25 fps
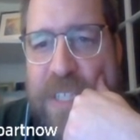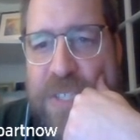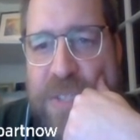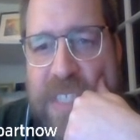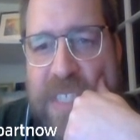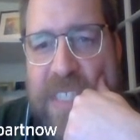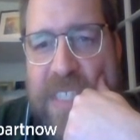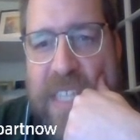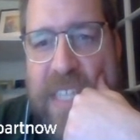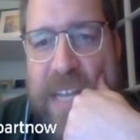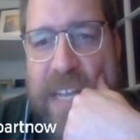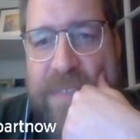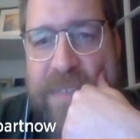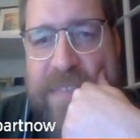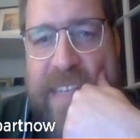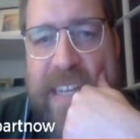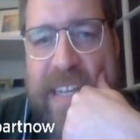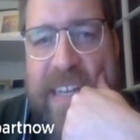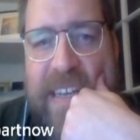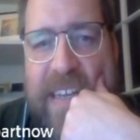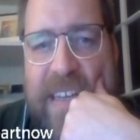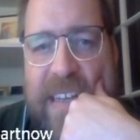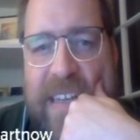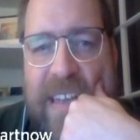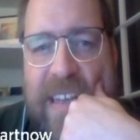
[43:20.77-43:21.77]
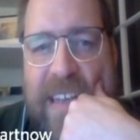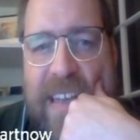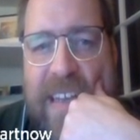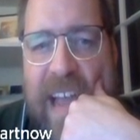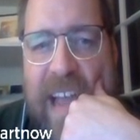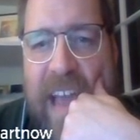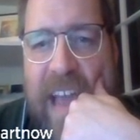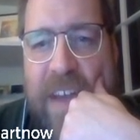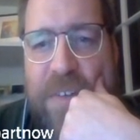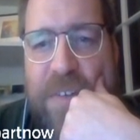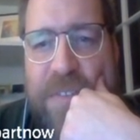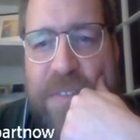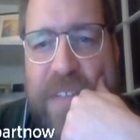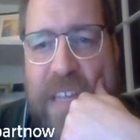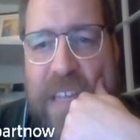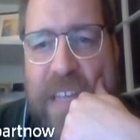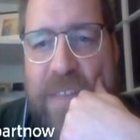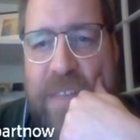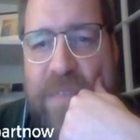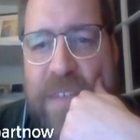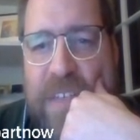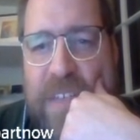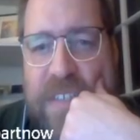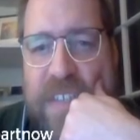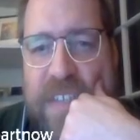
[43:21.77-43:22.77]
with his left hand, I don't think he
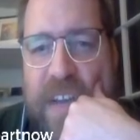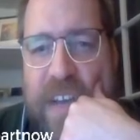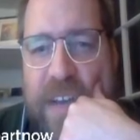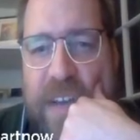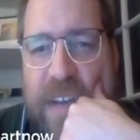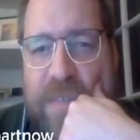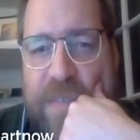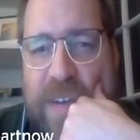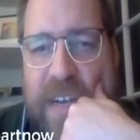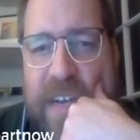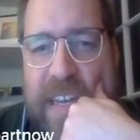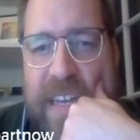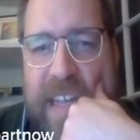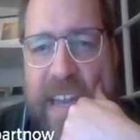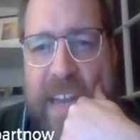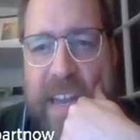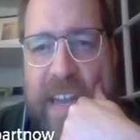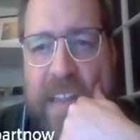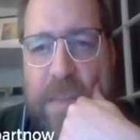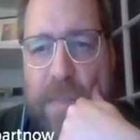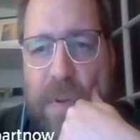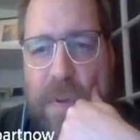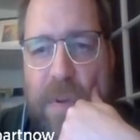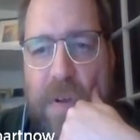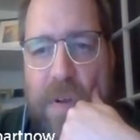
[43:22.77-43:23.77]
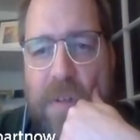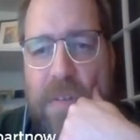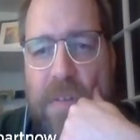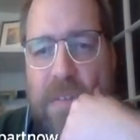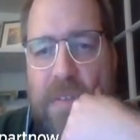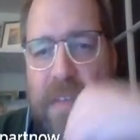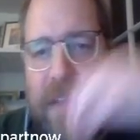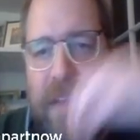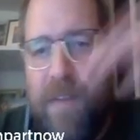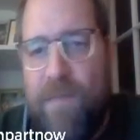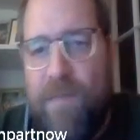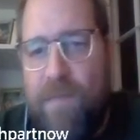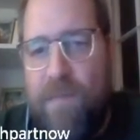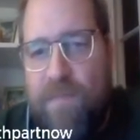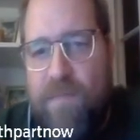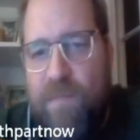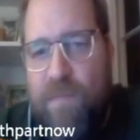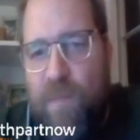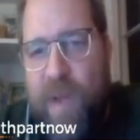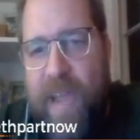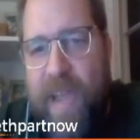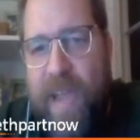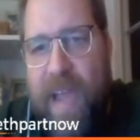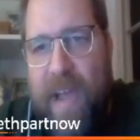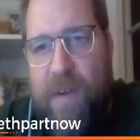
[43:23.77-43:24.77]
feels confident getting the ball kind of
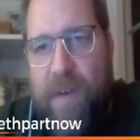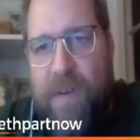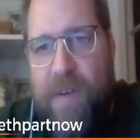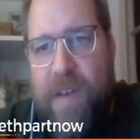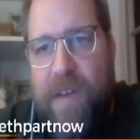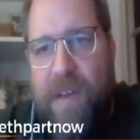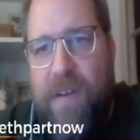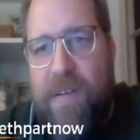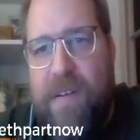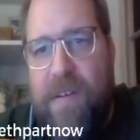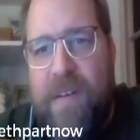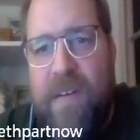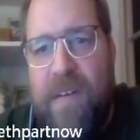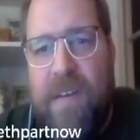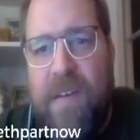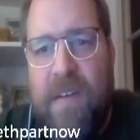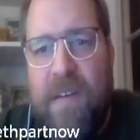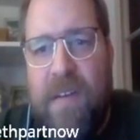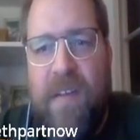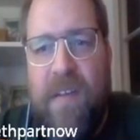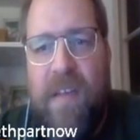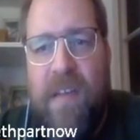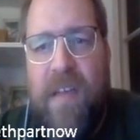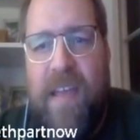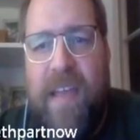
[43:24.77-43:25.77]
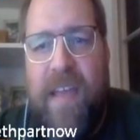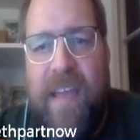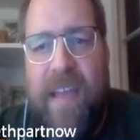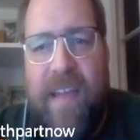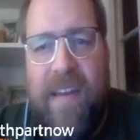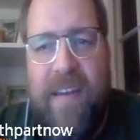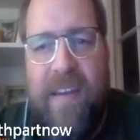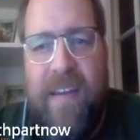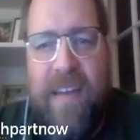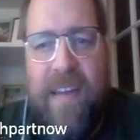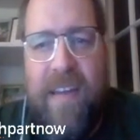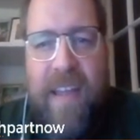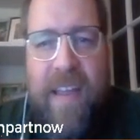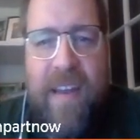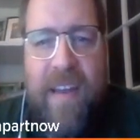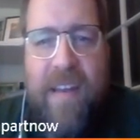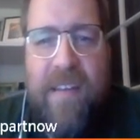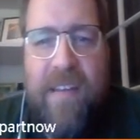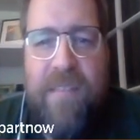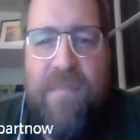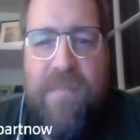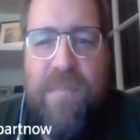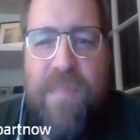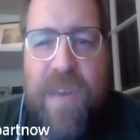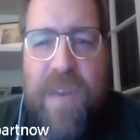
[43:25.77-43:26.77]
way out here
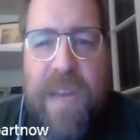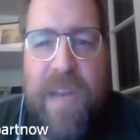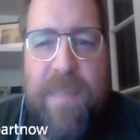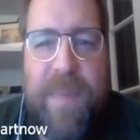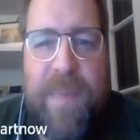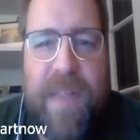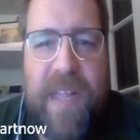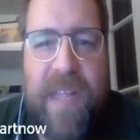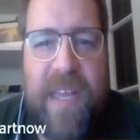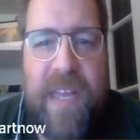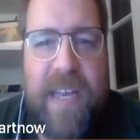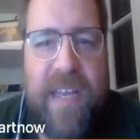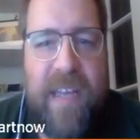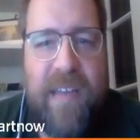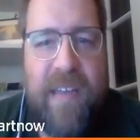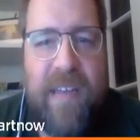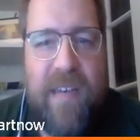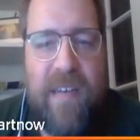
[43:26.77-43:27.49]
and manipulating it.